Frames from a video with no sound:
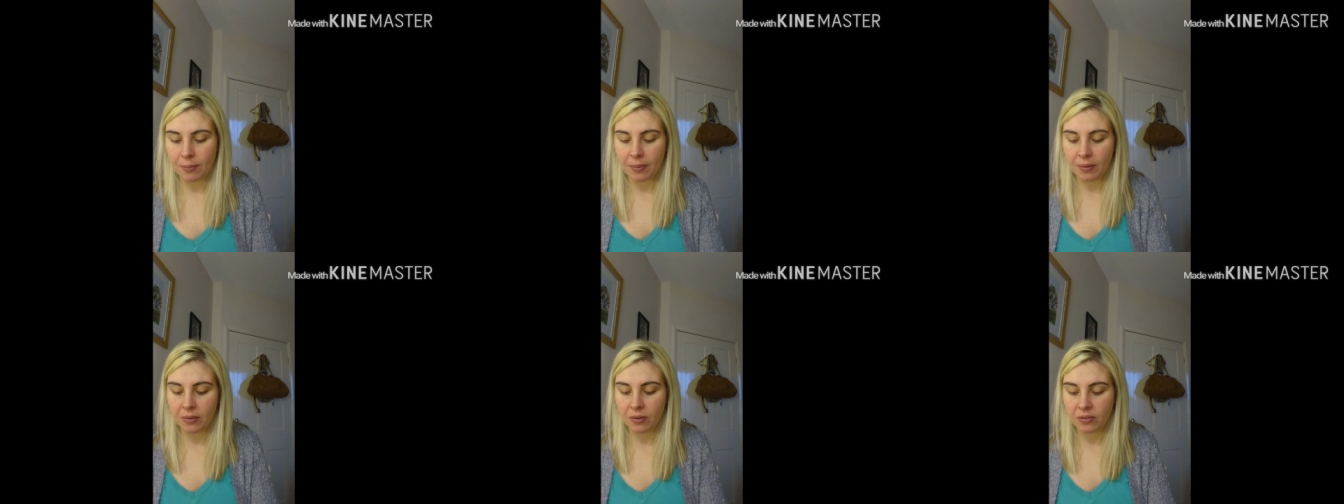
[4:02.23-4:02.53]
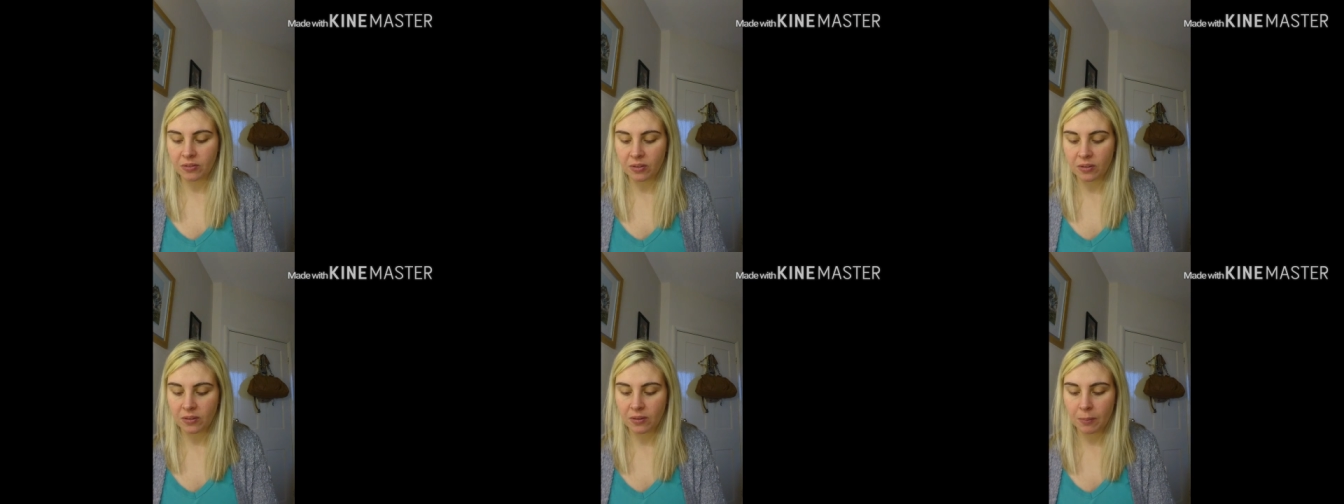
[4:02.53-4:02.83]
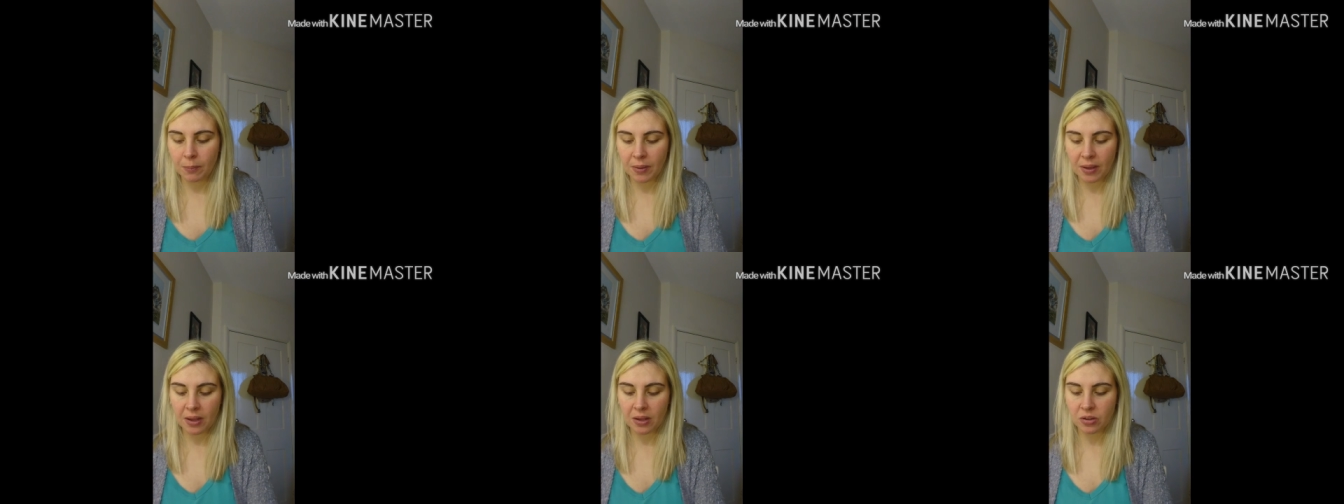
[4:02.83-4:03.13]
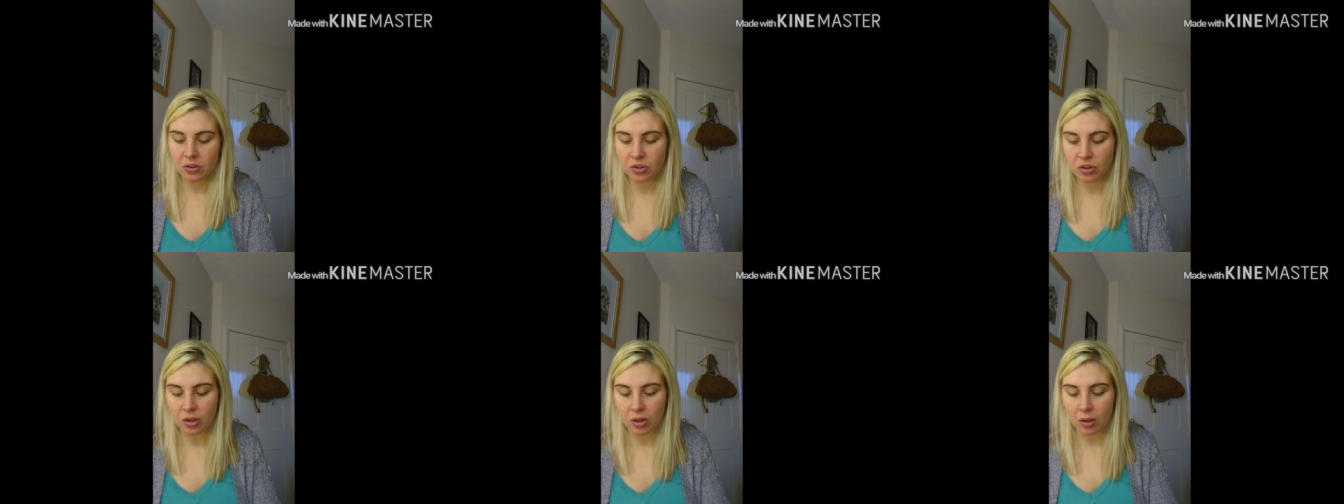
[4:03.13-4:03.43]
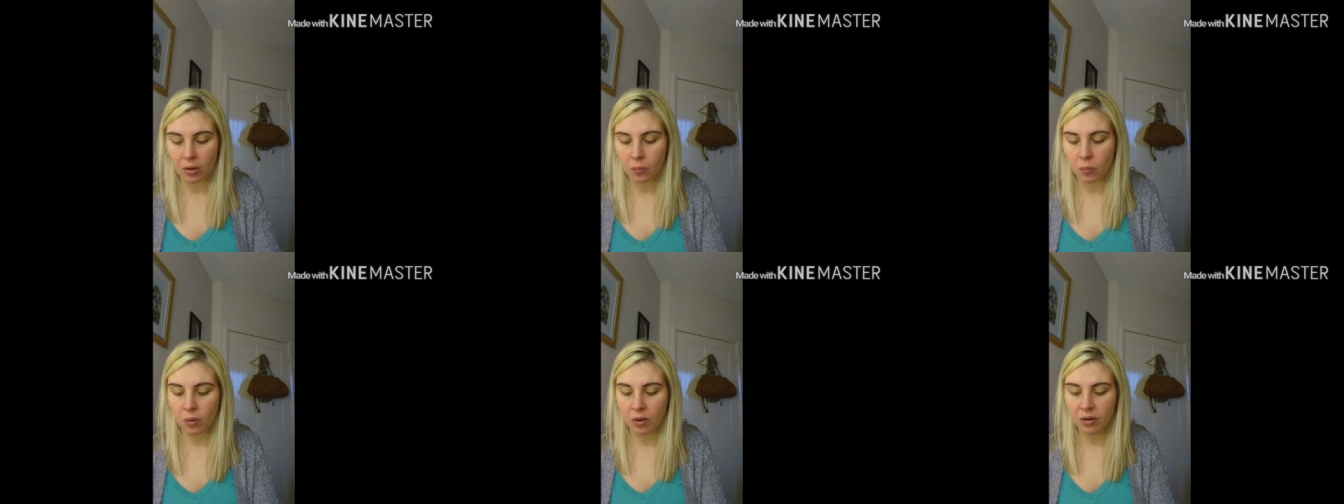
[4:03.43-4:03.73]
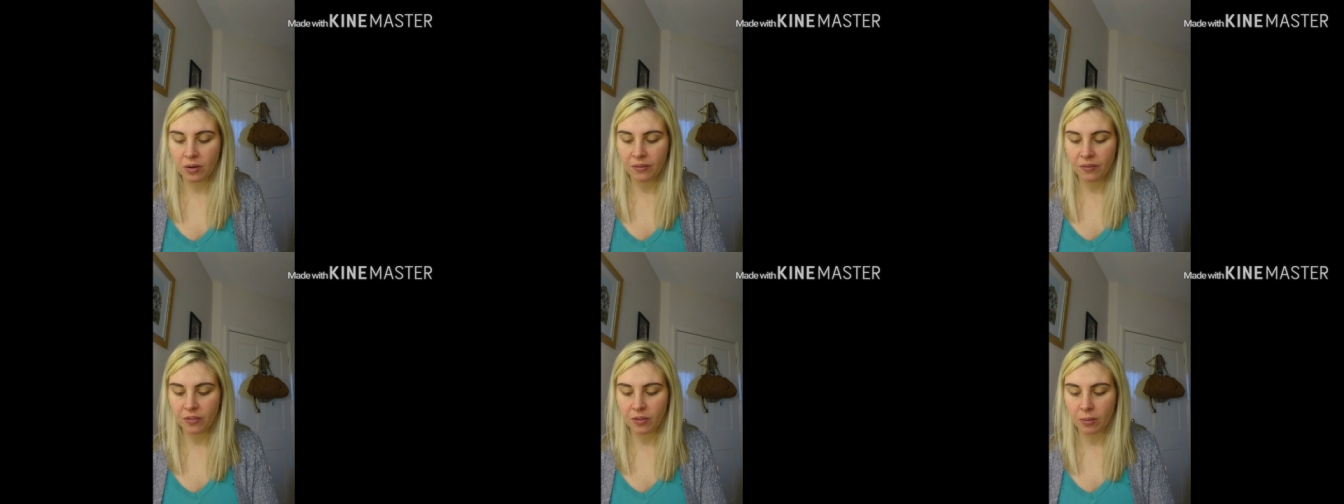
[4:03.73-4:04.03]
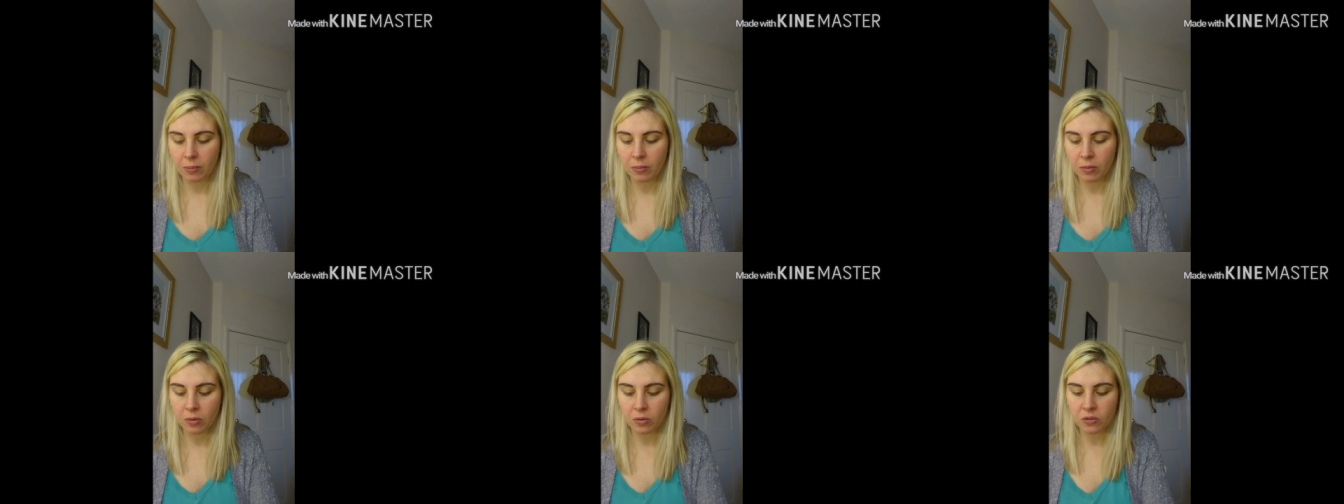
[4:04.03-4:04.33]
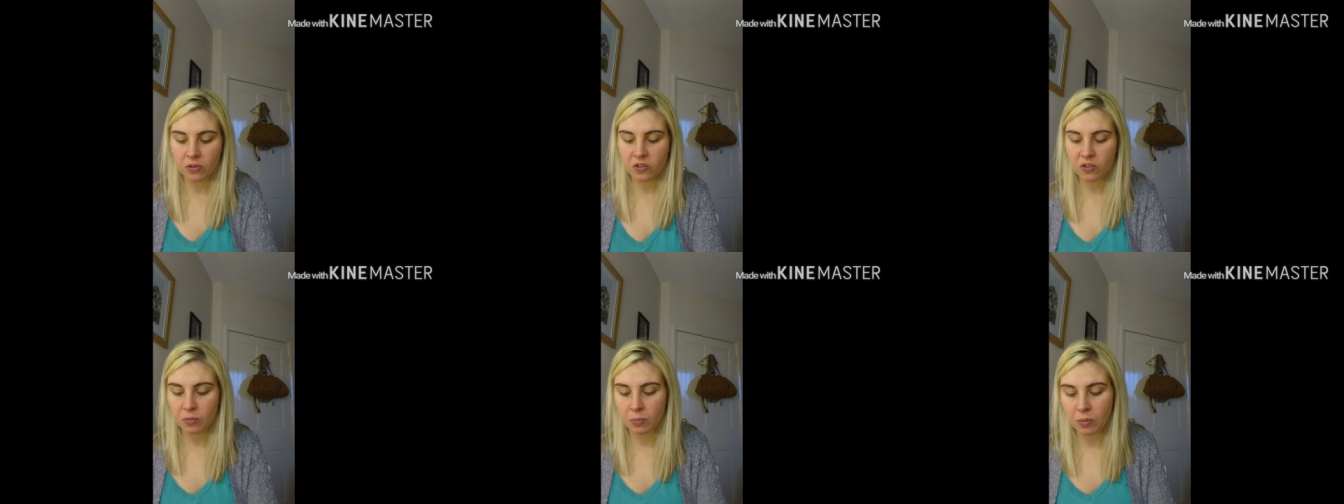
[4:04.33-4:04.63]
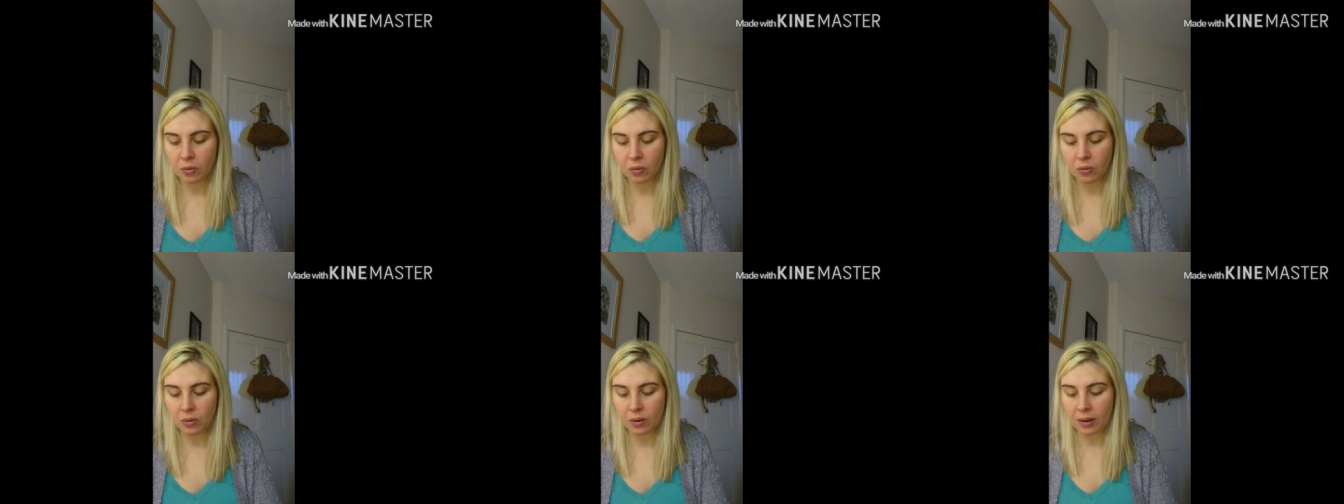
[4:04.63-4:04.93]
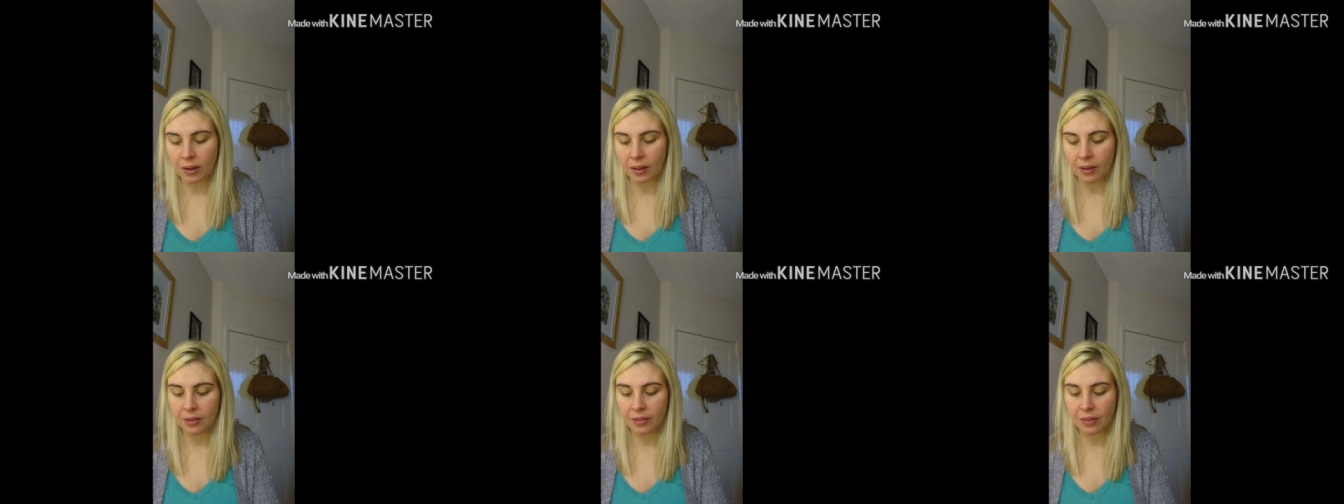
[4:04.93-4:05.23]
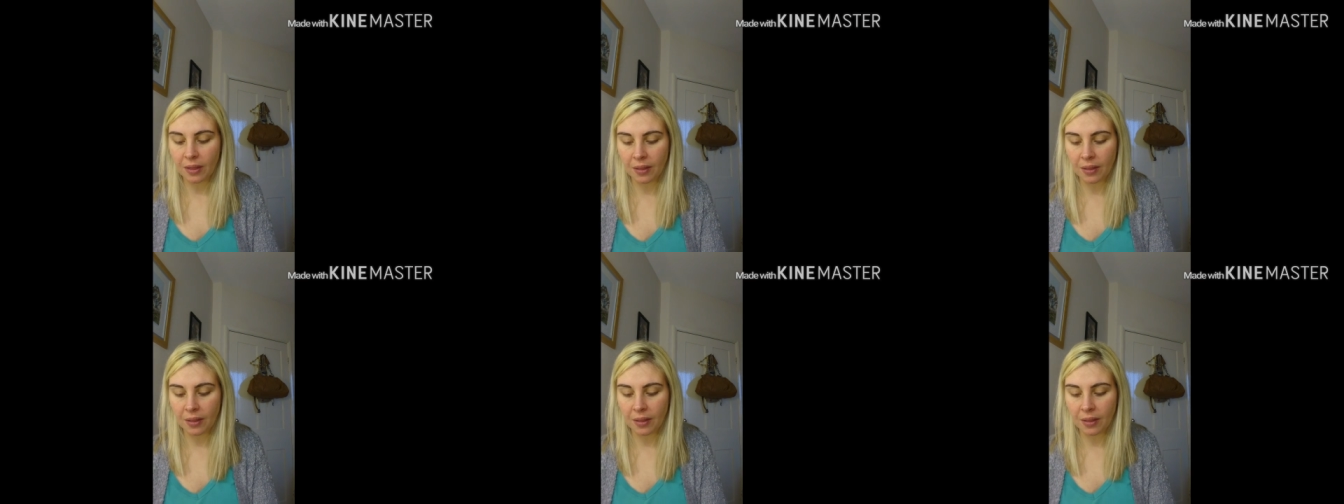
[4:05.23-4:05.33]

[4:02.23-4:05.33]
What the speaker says: because on the picture one of them looks smaller